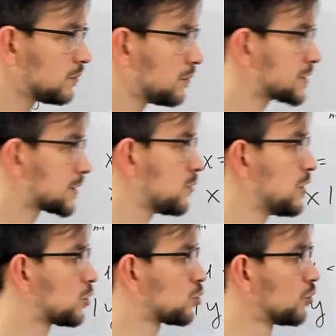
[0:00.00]
basically we
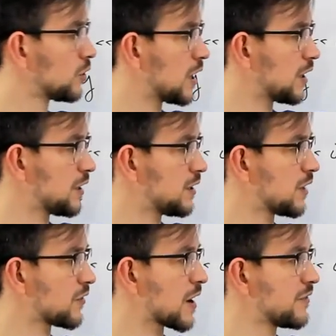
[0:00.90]
need to
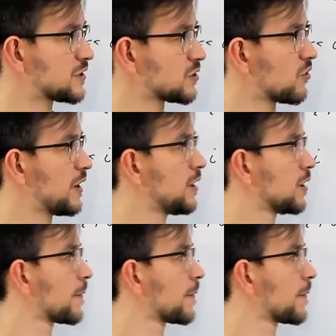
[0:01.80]
have this array.